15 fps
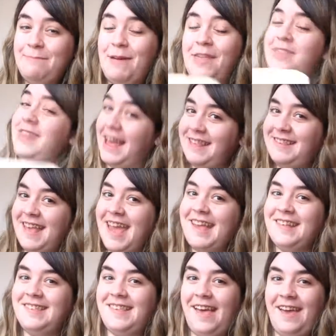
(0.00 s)

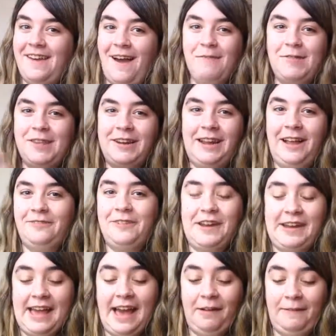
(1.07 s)
pathetic, so I'm just gonna like
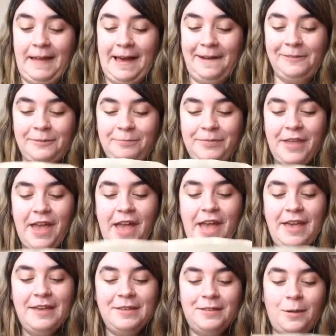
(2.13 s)
read it out loud.
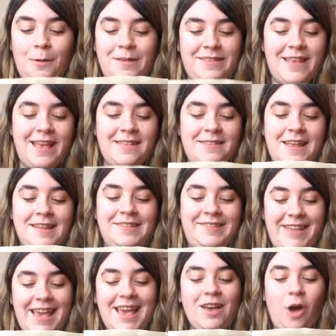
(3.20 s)
So it says,
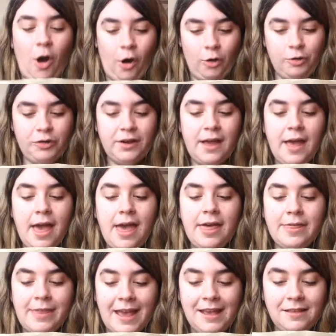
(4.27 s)
"Dear God,
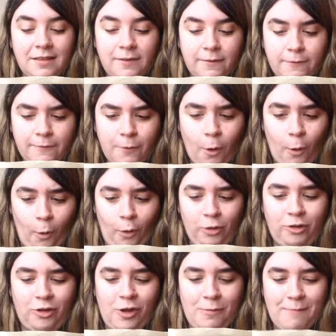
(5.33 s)
thanks
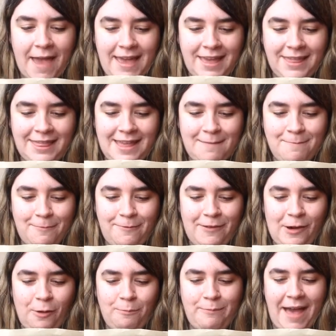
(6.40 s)
for to make them
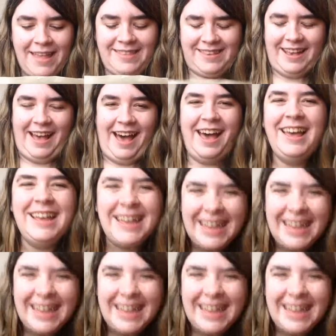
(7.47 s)
feel better,